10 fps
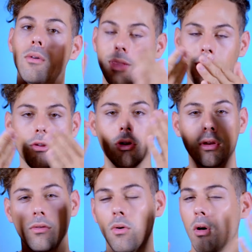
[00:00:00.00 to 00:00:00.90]
and then you can
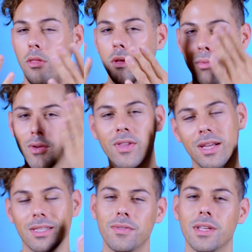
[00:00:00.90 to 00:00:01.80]
do all the
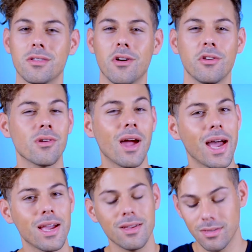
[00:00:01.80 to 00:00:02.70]
reflectiveness on your
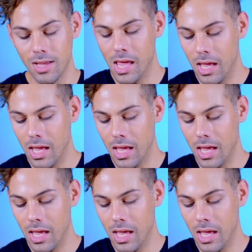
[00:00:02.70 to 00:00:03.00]
eyes